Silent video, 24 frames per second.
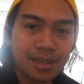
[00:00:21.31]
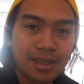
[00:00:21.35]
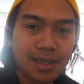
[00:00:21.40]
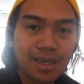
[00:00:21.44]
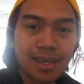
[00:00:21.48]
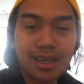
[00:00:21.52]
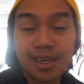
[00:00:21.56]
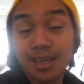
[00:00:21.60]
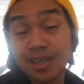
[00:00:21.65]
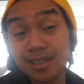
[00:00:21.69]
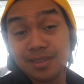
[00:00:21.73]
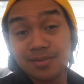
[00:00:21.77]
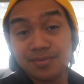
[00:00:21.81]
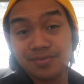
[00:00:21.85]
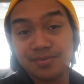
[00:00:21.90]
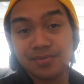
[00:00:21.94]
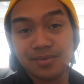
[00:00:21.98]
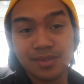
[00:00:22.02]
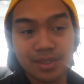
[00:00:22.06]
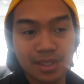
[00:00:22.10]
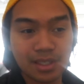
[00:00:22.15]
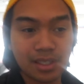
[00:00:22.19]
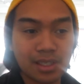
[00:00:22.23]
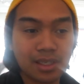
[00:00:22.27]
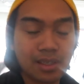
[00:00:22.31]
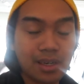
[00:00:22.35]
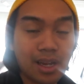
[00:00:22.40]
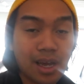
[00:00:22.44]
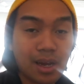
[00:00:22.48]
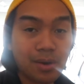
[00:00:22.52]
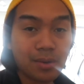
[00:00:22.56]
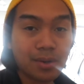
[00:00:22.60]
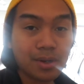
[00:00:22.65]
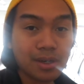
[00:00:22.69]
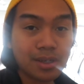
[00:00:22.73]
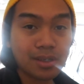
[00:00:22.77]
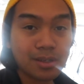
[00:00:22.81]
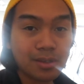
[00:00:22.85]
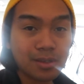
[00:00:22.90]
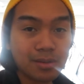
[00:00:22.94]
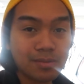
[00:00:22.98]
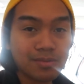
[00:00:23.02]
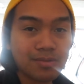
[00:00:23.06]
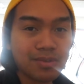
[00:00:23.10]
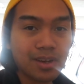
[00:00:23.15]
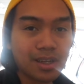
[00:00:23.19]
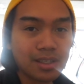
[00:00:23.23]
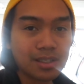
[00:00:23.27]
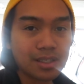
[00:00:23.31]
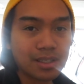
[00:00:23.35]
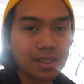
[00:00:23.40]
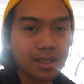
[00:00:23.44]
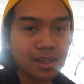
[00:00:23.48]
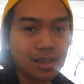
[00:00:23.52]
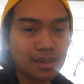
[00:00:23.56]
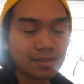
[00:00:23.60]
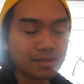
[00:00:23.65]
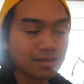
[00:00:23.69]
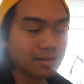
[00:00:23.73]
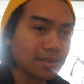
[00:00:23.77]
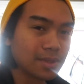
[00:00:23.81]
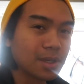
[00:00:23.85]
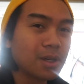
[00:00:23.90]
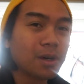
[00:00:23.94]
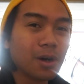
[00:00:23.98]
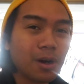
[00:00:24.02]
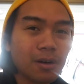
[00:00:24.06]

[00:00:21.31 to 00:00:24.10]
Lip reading: Yeah, so now we're gonna do some fun stuff.